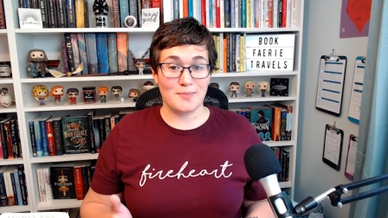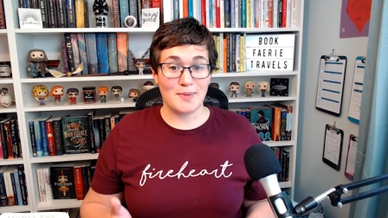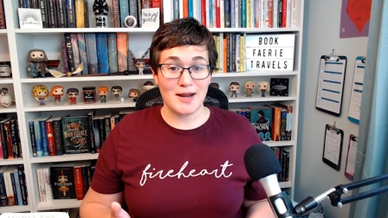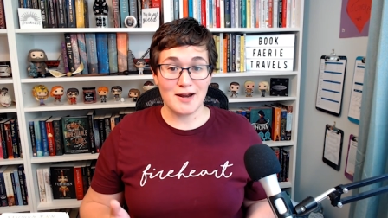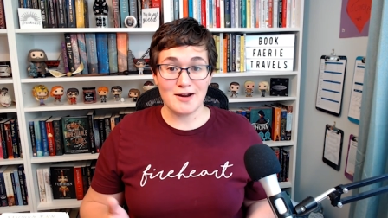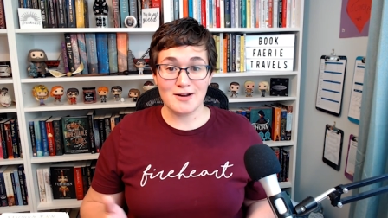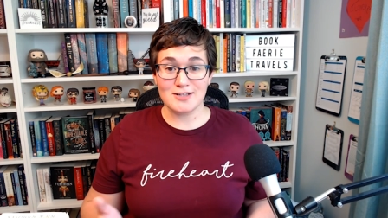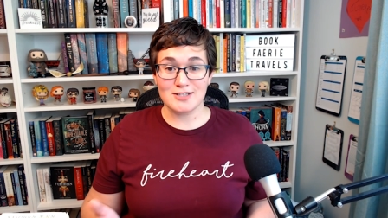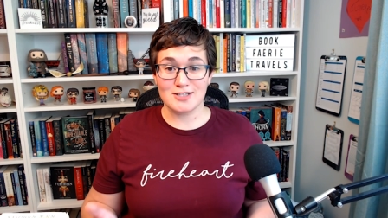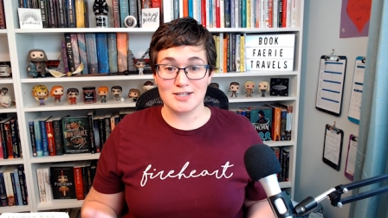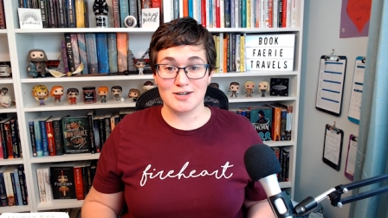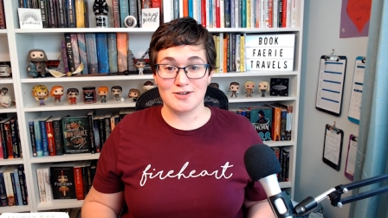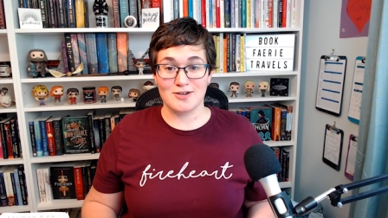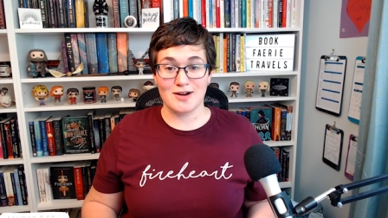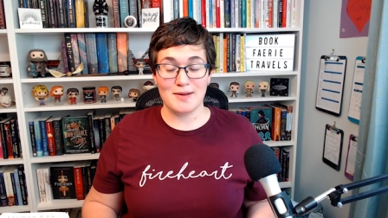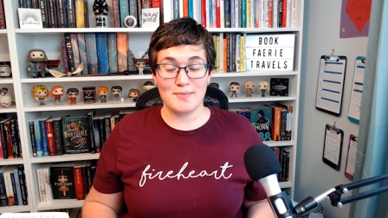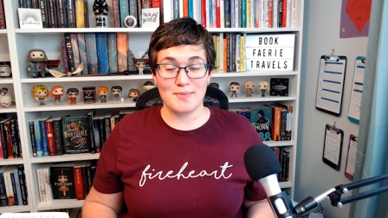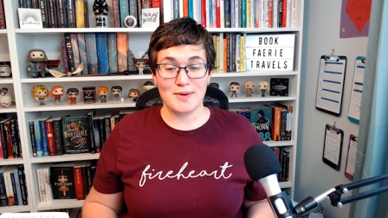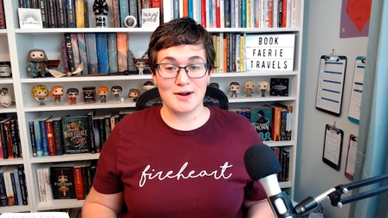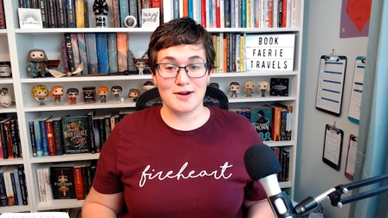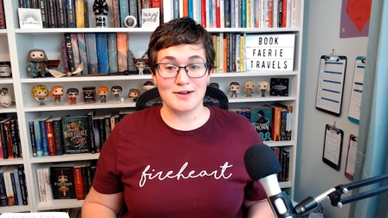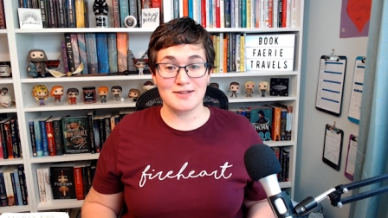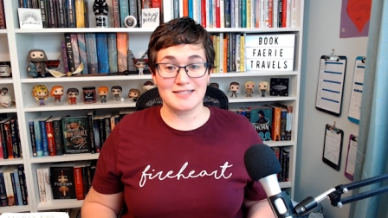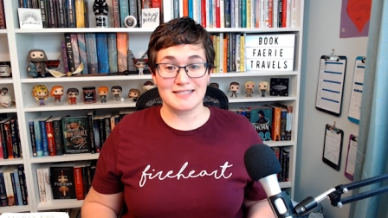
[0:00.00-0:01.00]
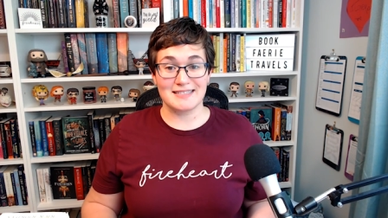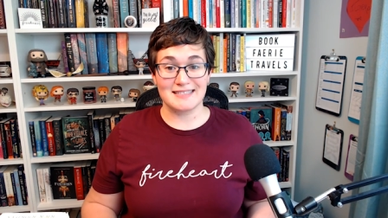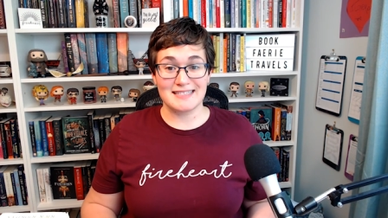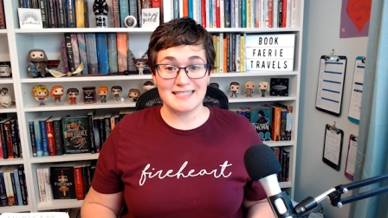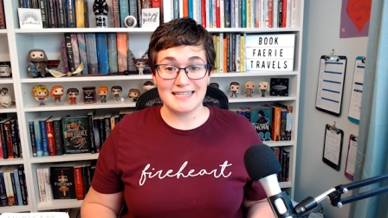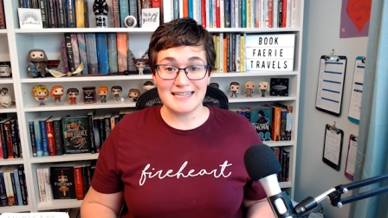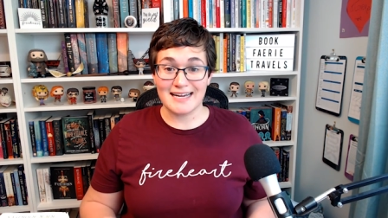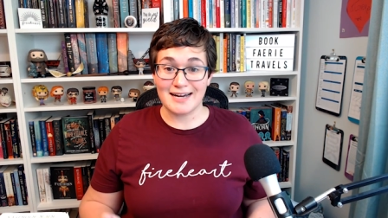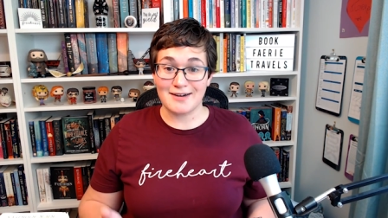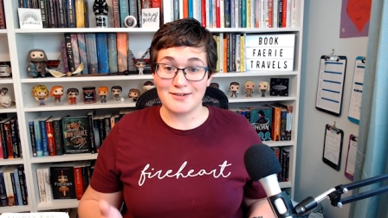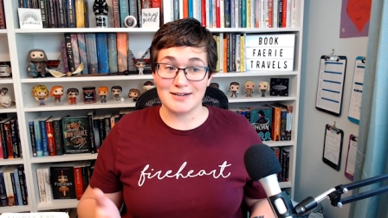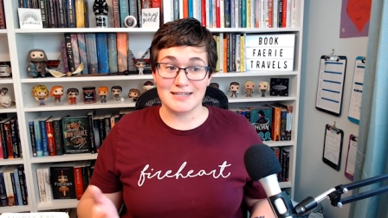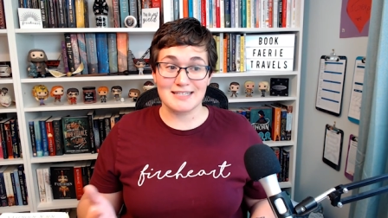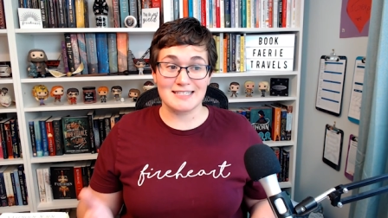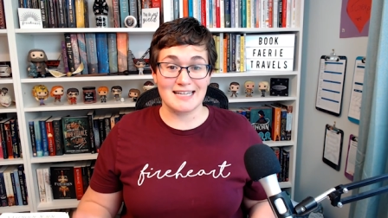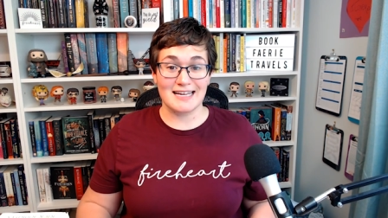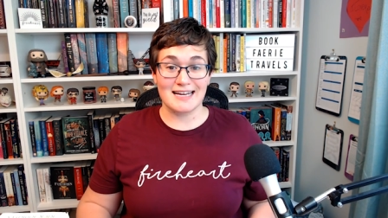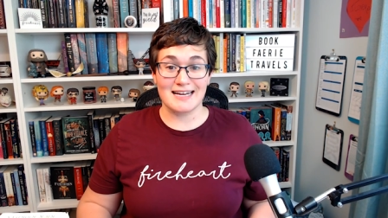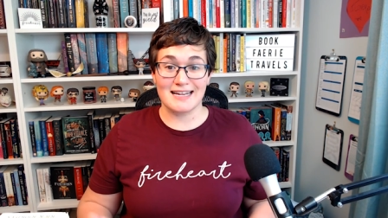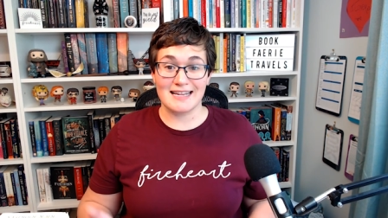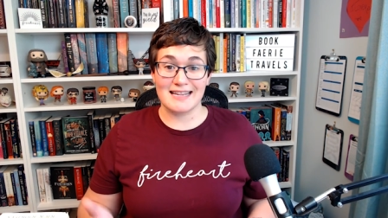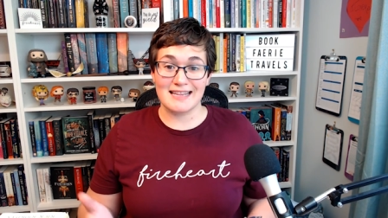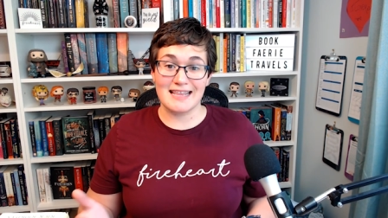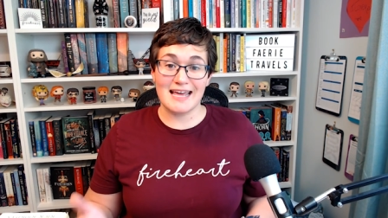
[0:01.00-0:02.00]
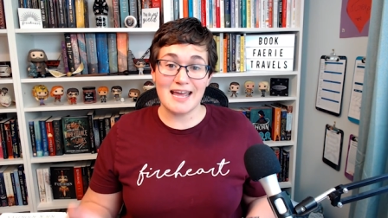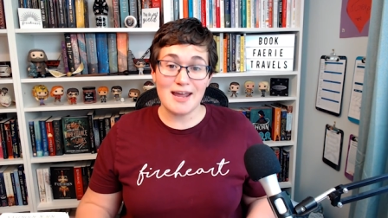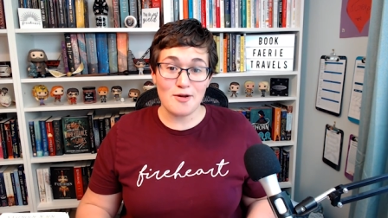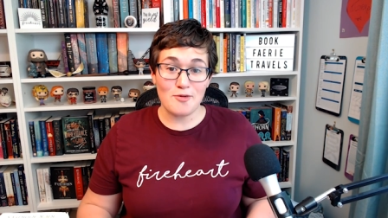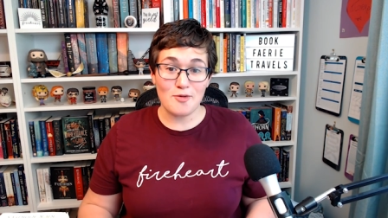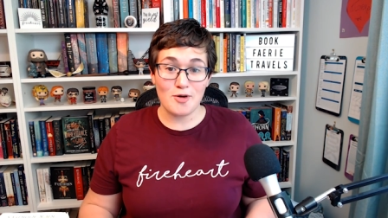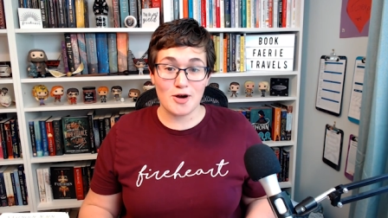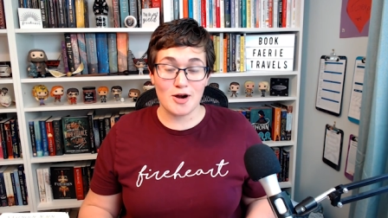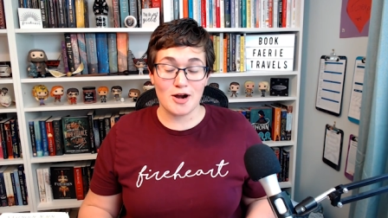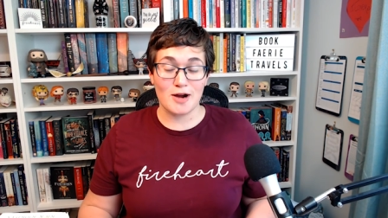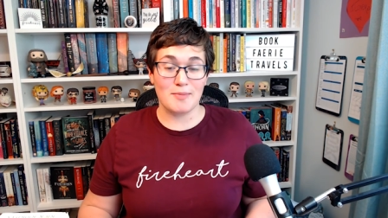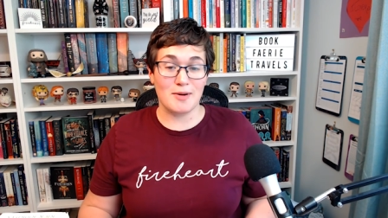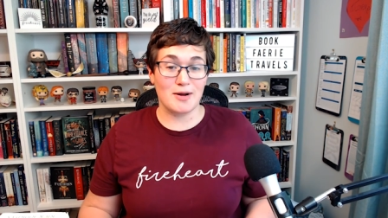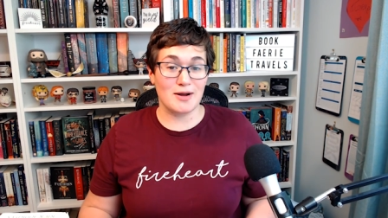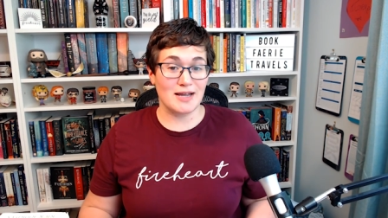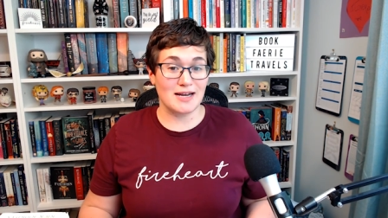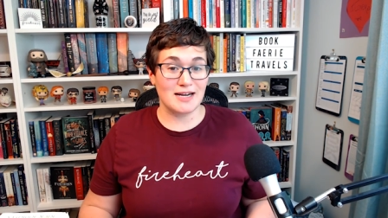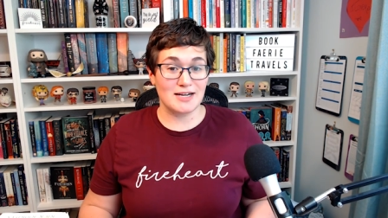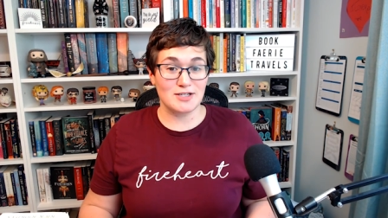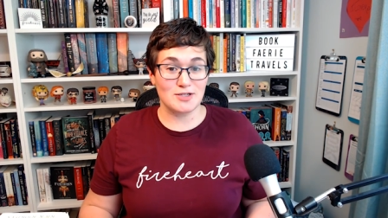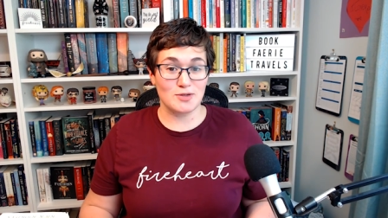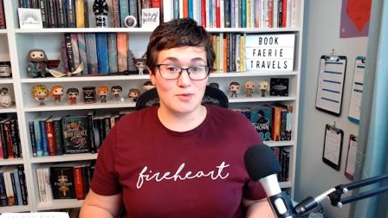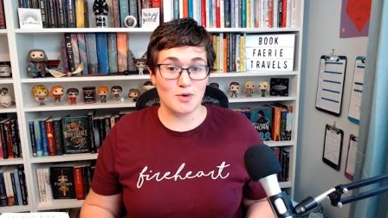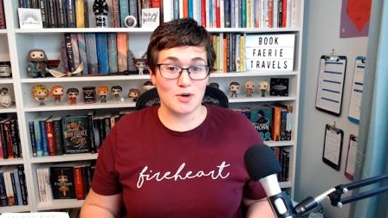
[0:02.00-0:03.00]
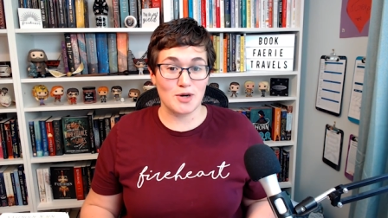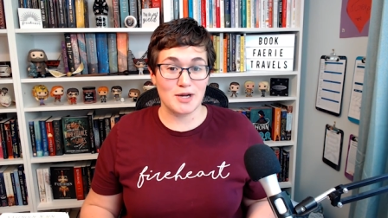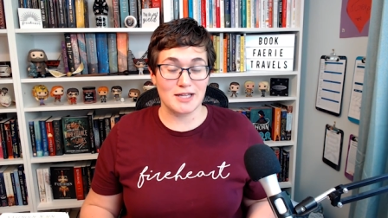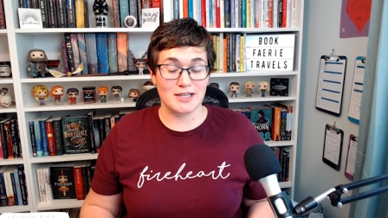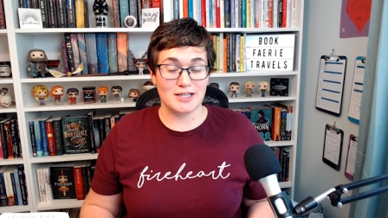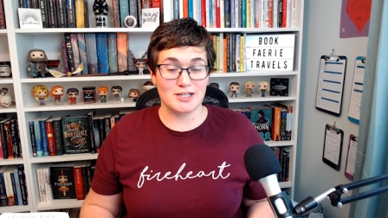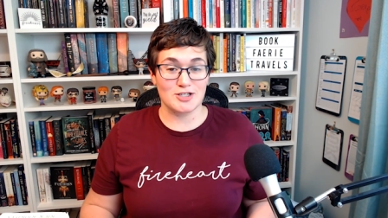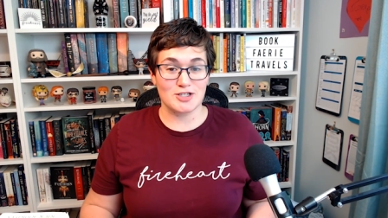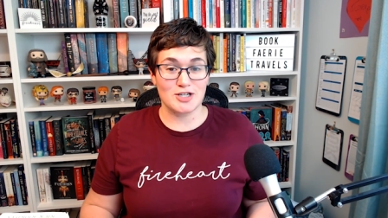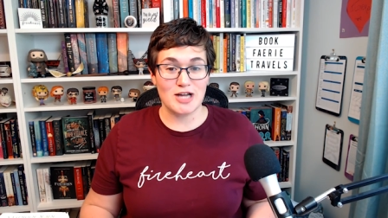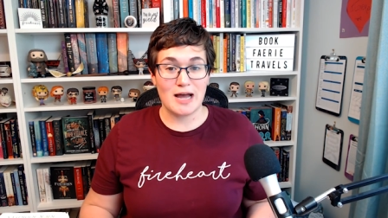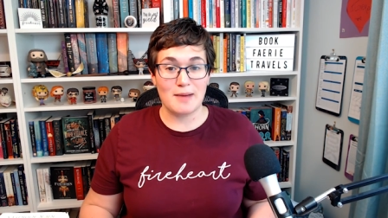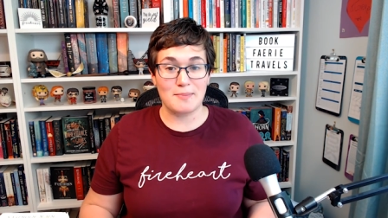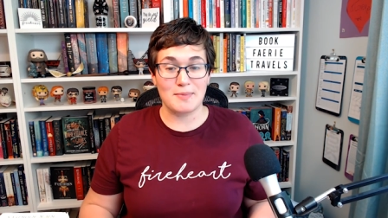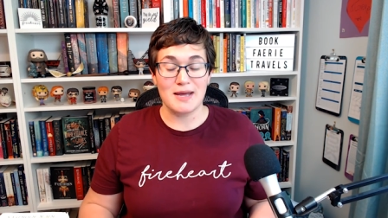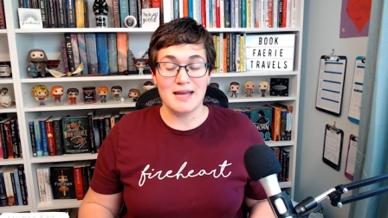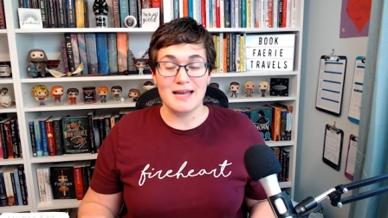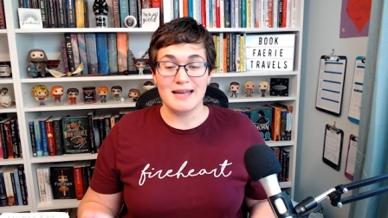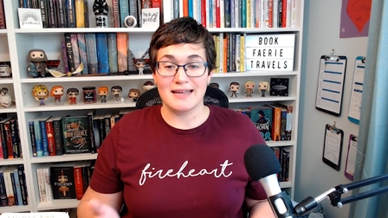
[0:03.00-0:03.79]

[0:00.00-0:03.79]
parents and grandparents and seeing how excited they were about getting to work at the shop,